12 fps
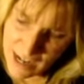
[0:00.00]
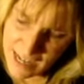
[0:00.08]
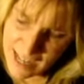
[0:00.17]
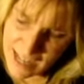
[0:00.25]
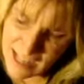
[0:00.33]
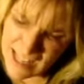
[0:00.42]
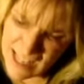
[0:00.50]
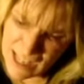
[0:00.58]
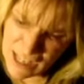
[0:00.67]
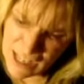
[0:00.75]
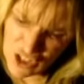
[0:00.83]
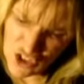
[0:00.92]
to get it a
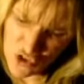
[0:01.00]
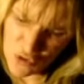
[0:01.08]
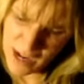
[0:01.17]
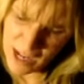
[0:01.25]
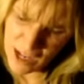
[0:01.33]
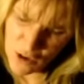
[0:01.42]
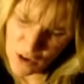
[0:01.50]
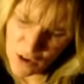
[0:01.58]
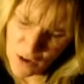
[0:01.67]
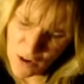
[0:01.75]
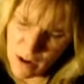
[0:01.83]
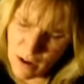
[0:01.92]
little
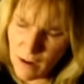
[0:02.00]
straighter.